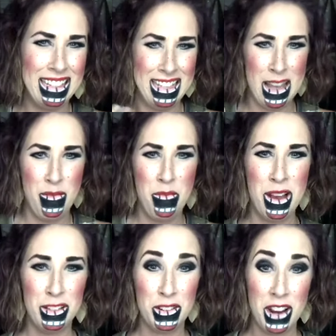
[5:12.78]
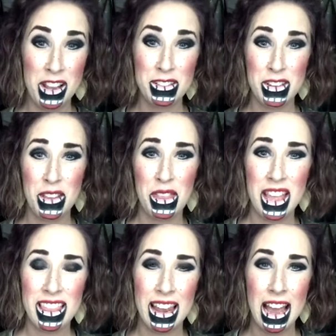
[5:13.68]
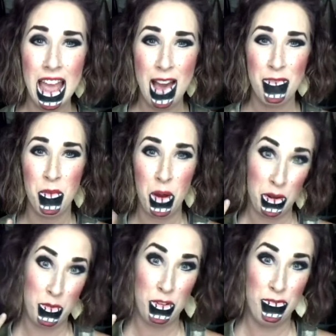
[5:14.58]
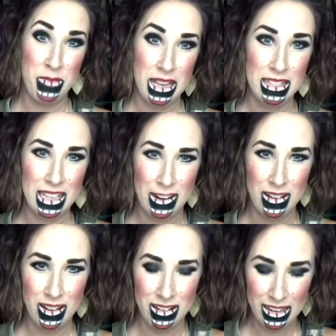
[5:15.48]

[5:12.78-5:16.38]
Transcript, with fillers: Lindsay, I'm about to cry. It's a good thing that I have waterproof mascara on.